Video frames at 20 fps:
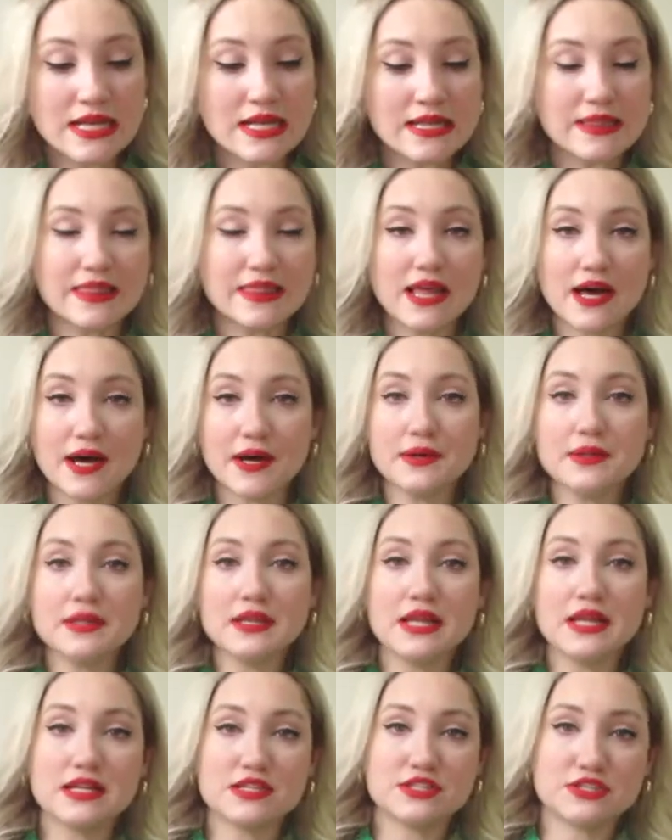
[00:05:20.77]
Now
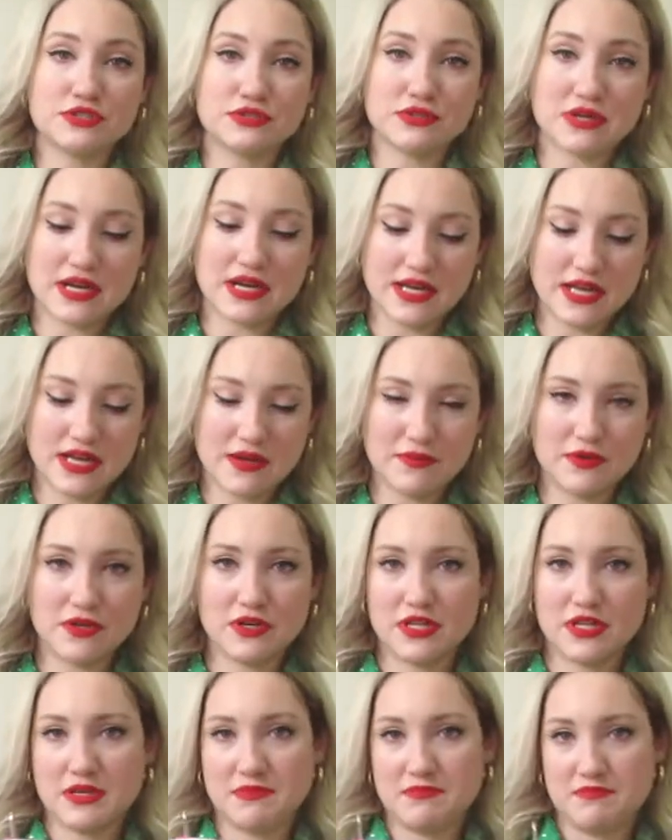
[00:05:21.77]
let's try. I'm
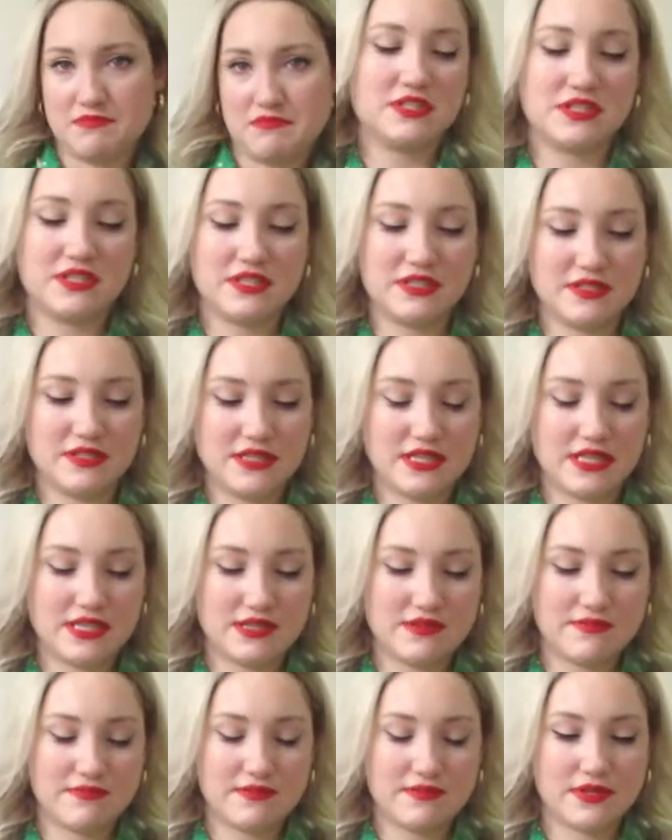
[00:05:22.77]
gonna turn it
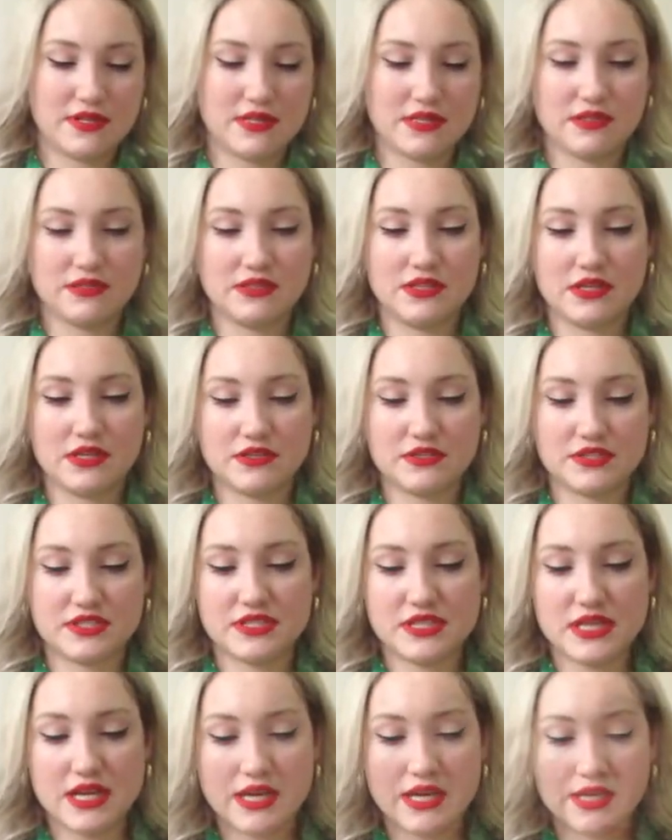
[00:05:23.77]
on the other
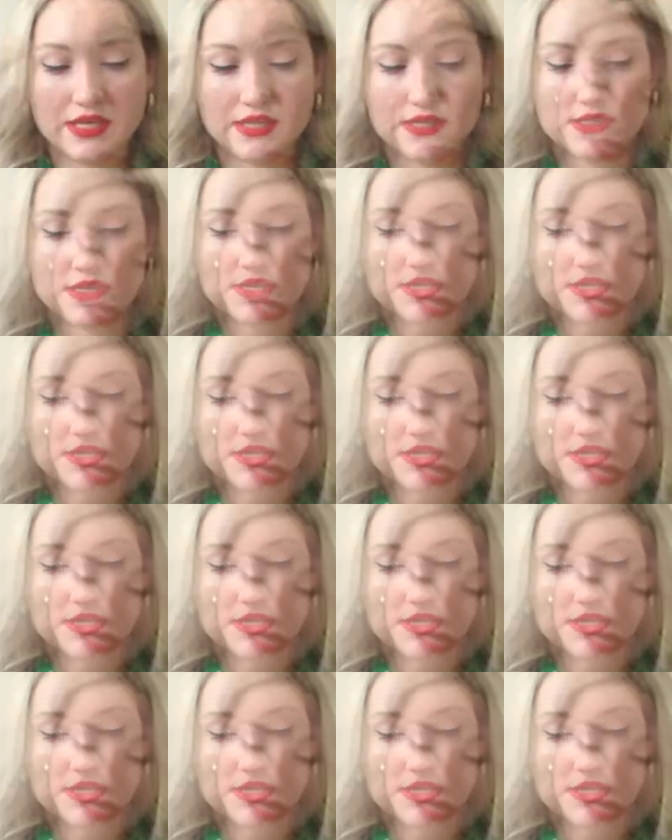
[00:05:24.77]
side.